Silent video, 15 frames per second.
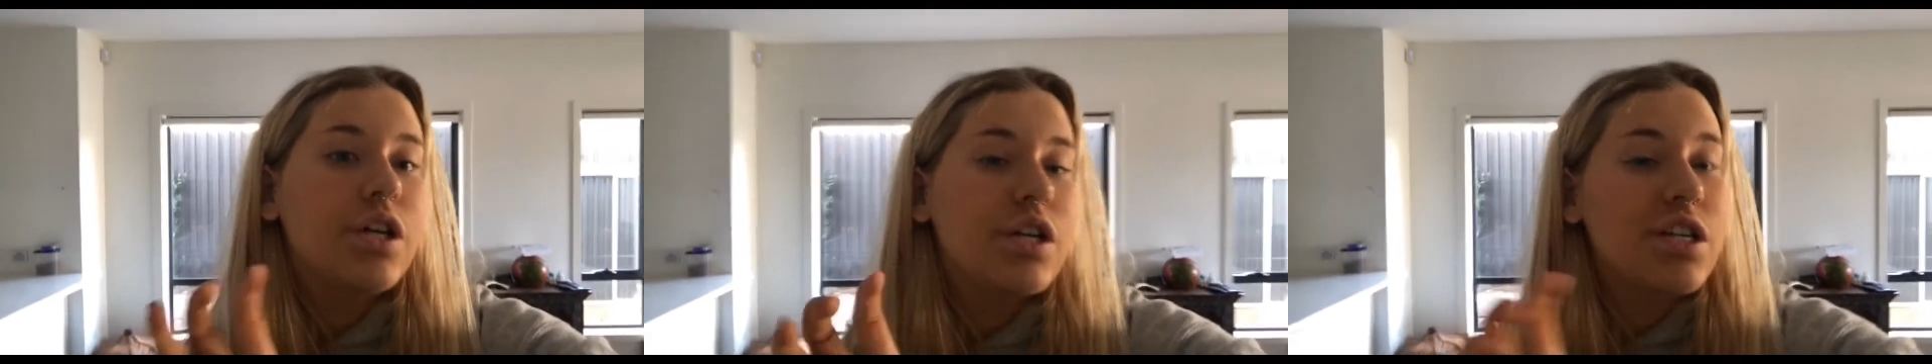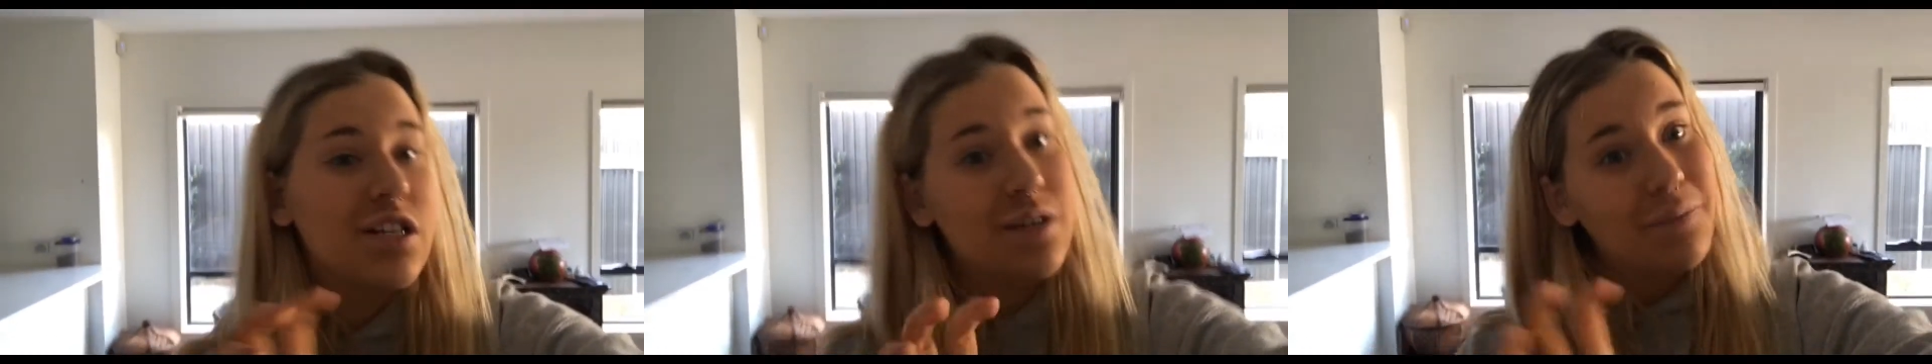
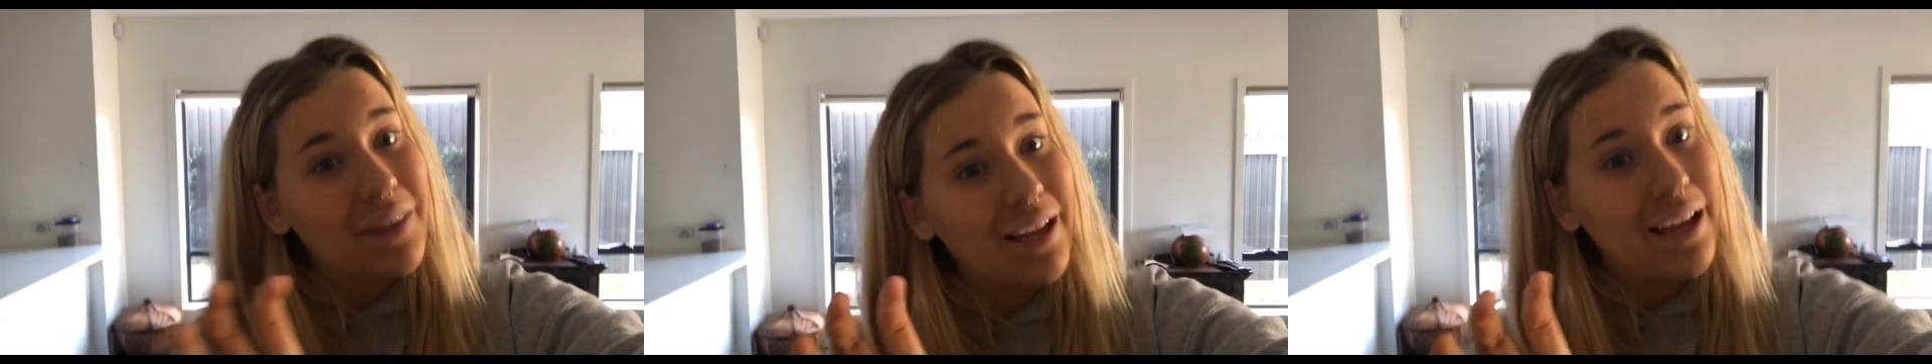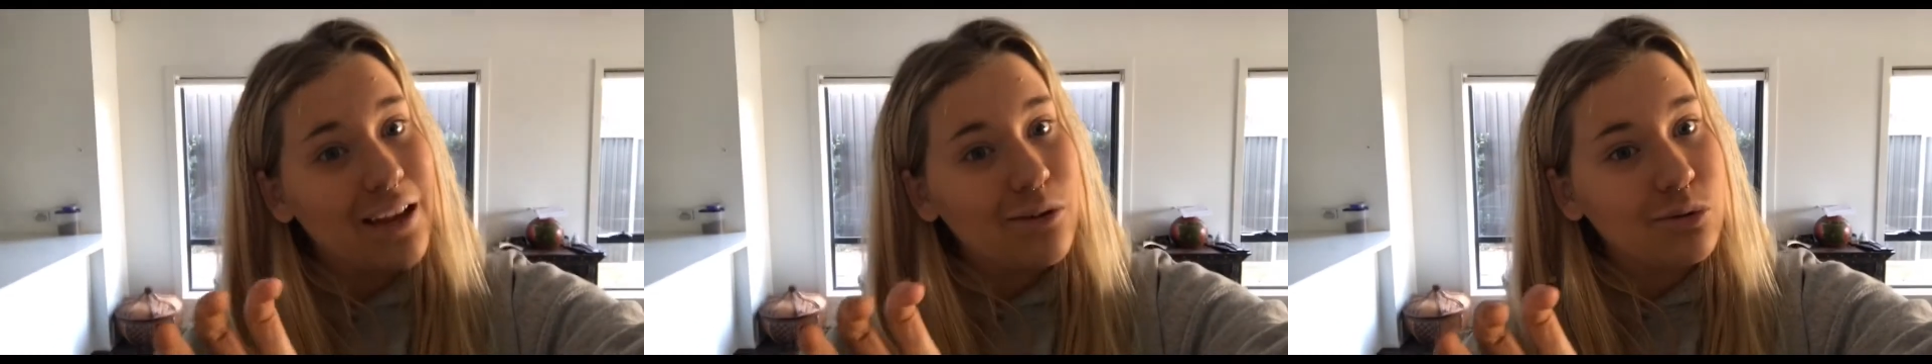
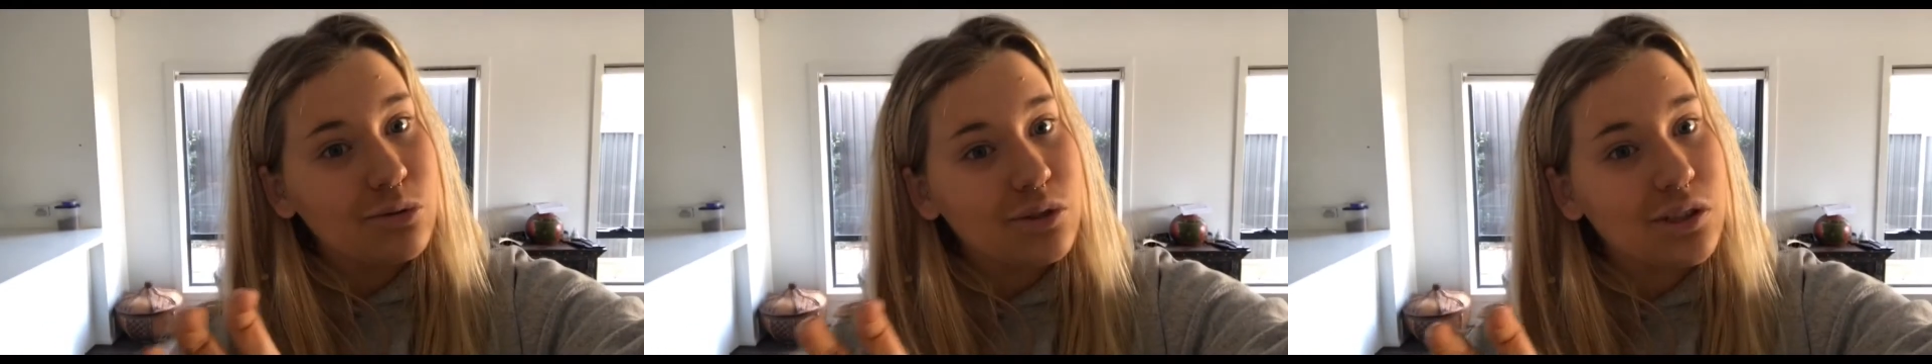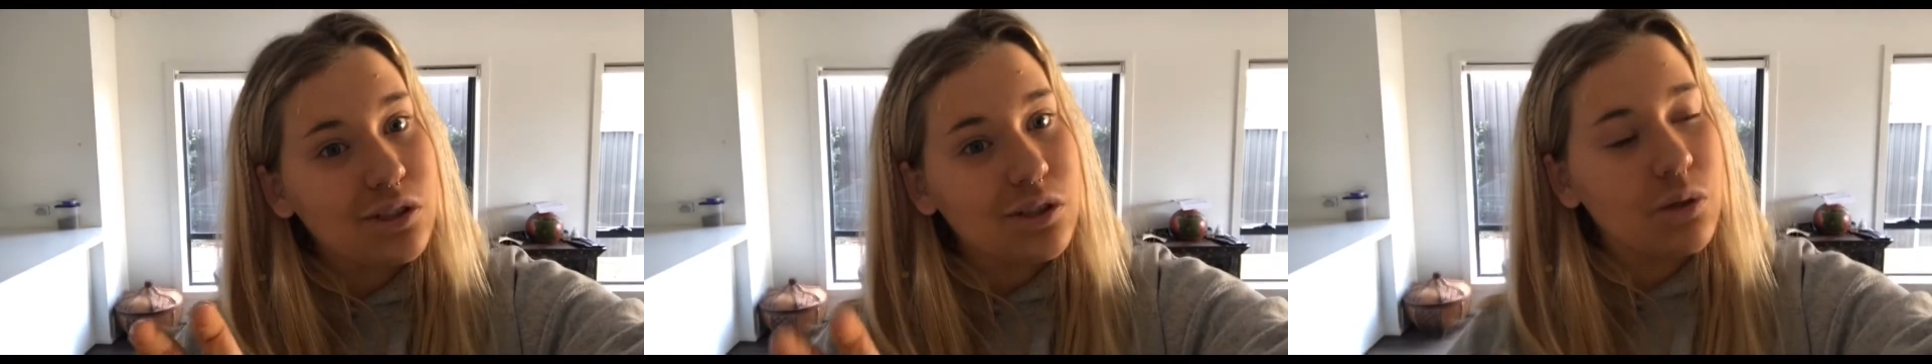something else
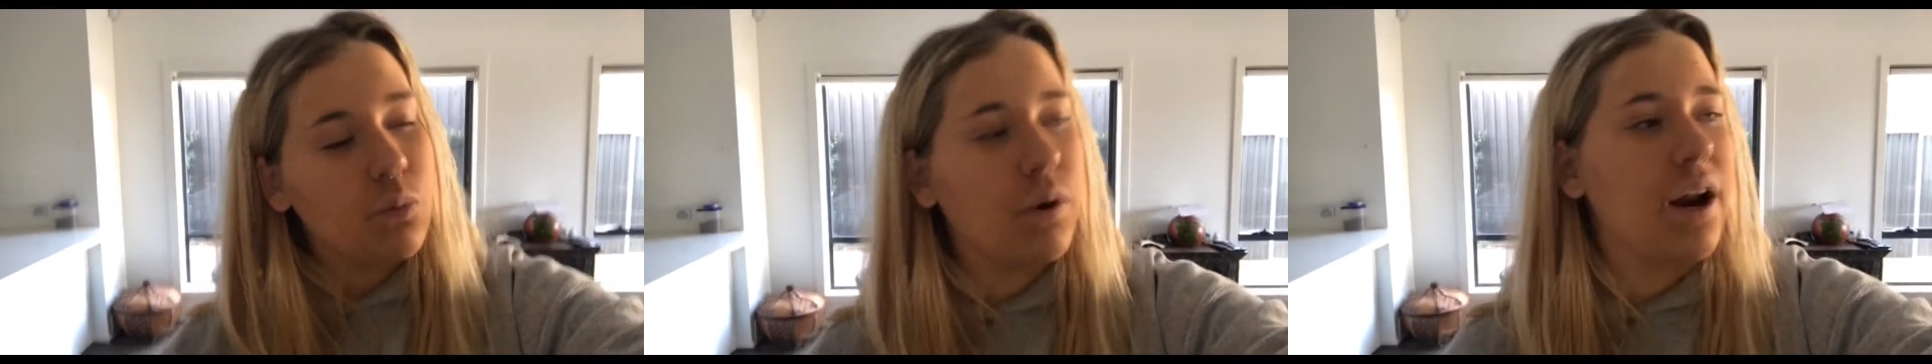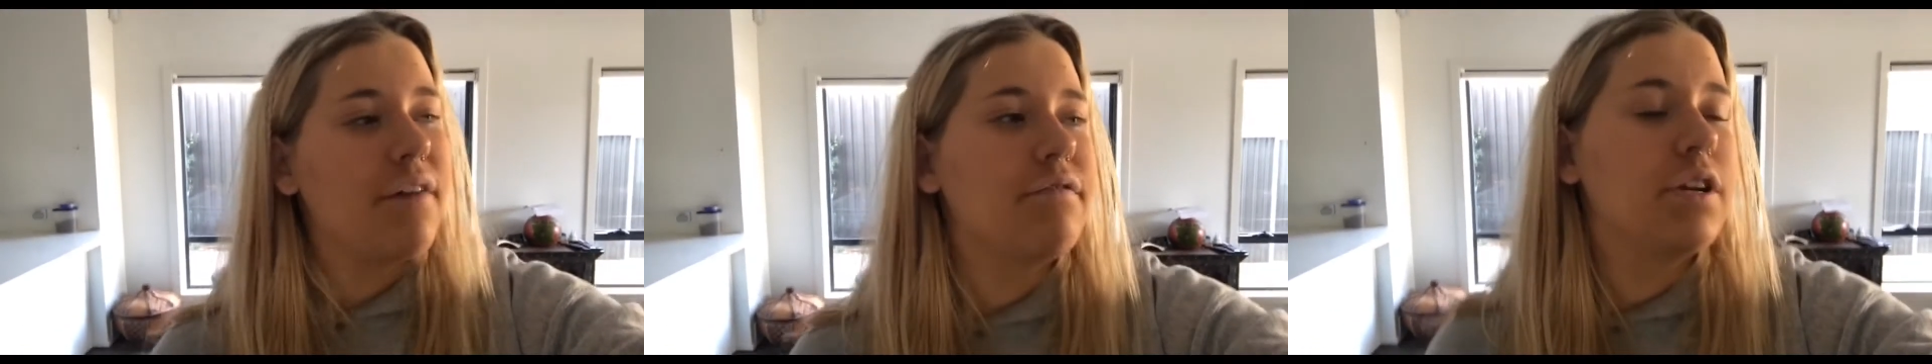what
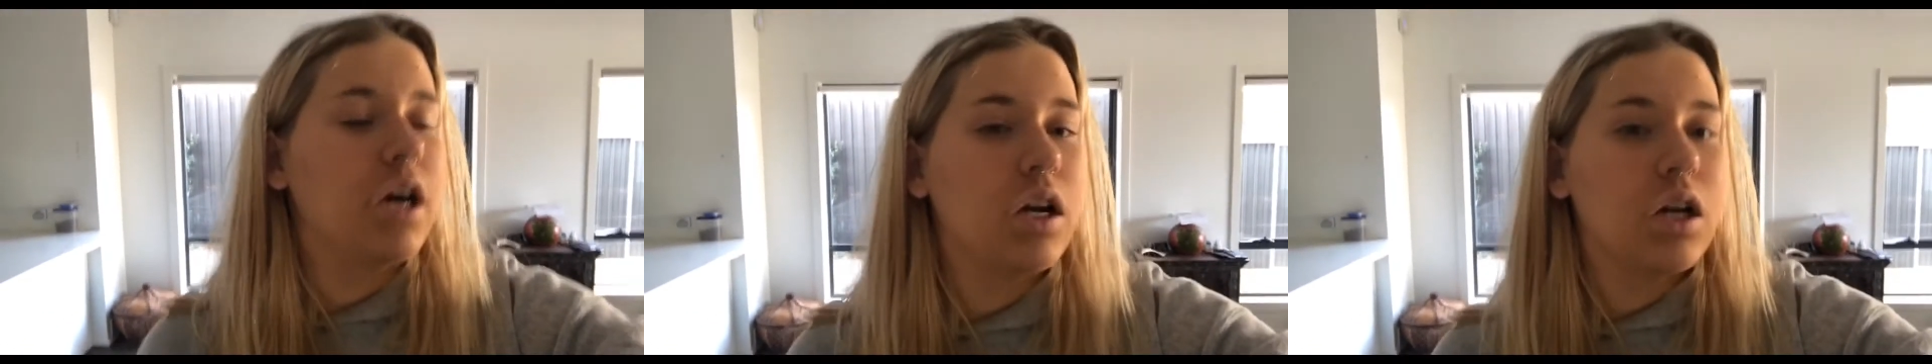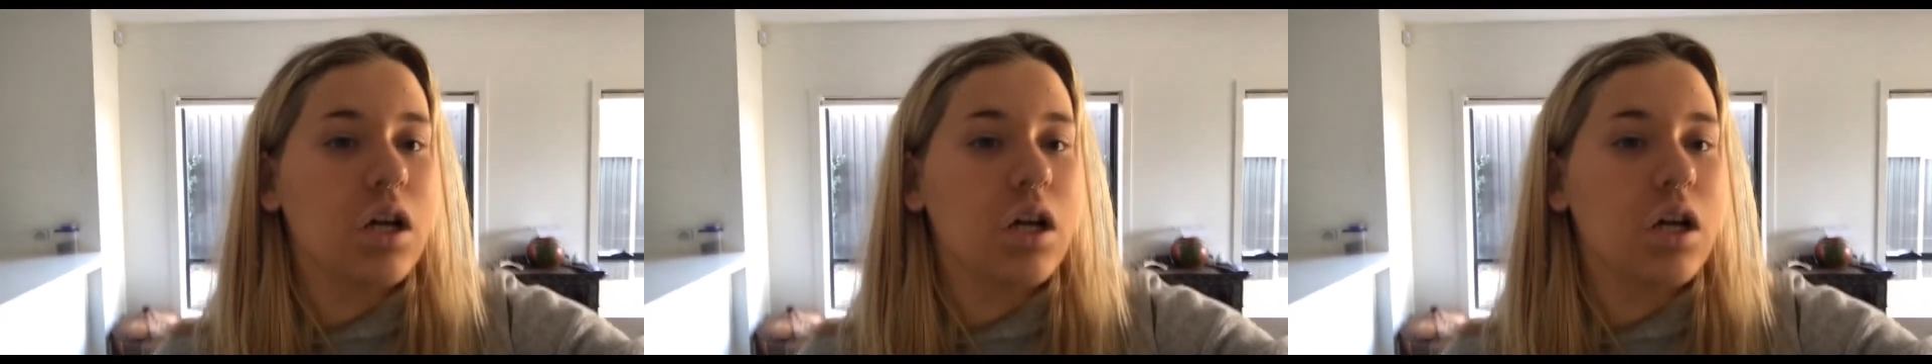I've done.